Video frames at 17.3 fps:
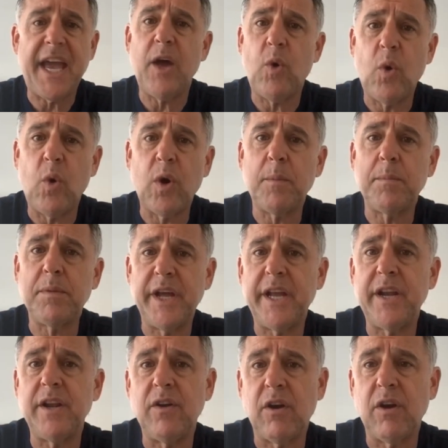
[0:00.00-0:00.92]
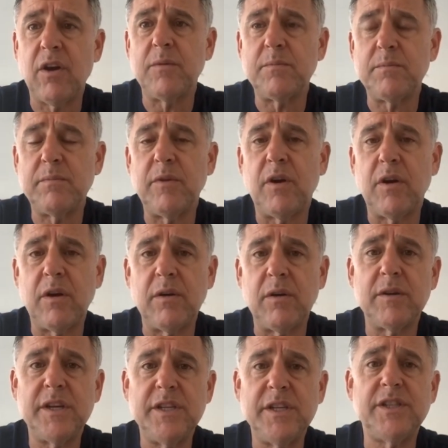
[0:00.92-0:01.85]
or played in our
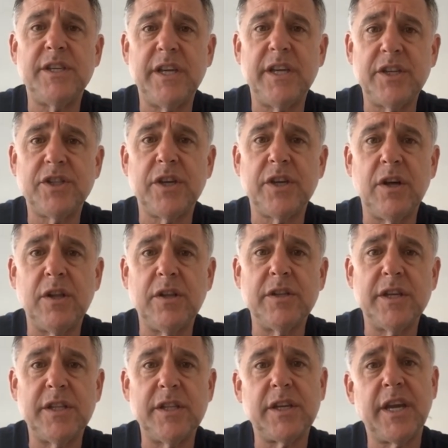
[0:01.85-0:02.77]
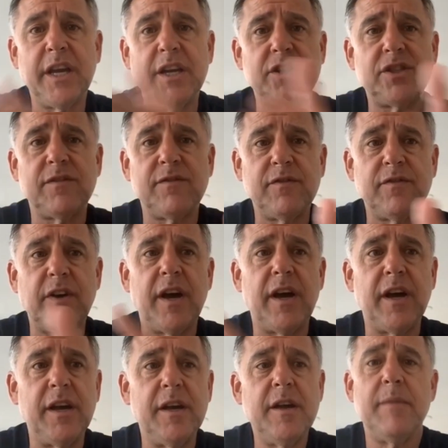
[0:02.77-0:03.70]
ECHL, in the case of
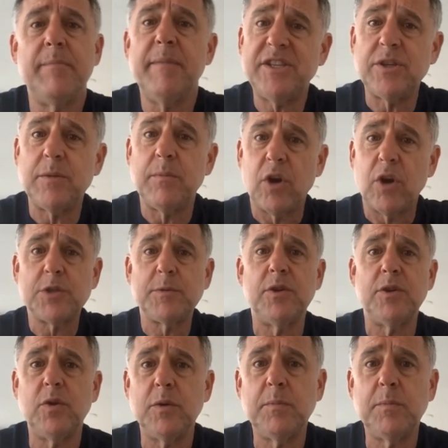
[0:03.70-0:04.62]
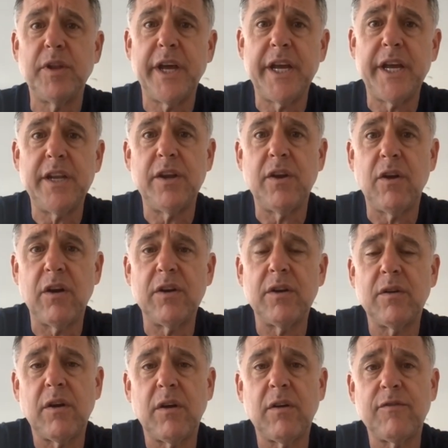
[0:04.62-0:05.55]
Mason Marchman, who had played in
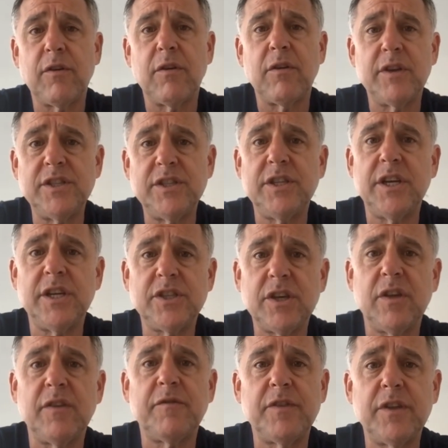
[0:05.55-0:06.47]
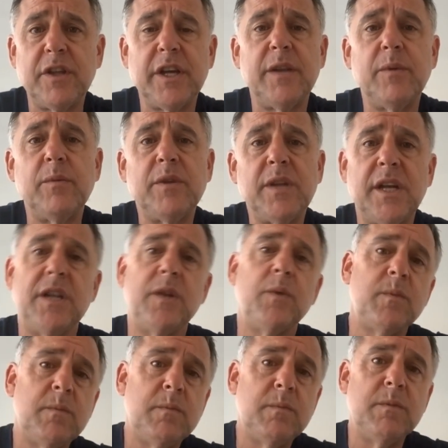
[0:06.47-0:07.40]
for our ECHL affiliate in
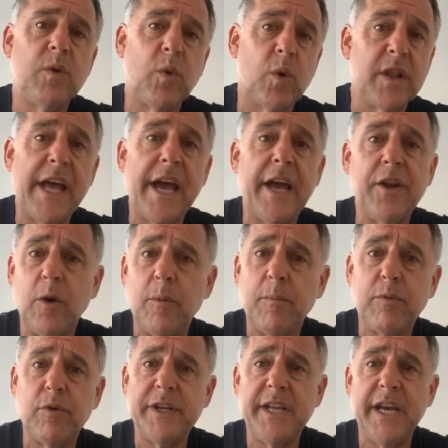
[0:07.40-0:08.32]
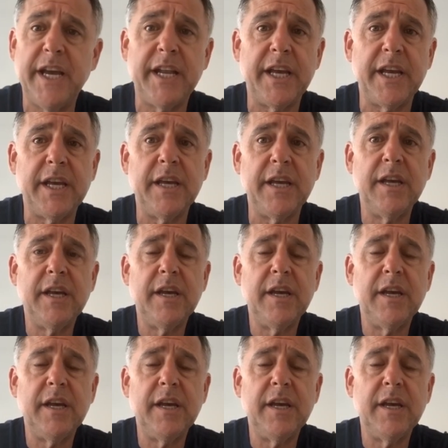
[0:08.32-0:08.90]
Orlando, predating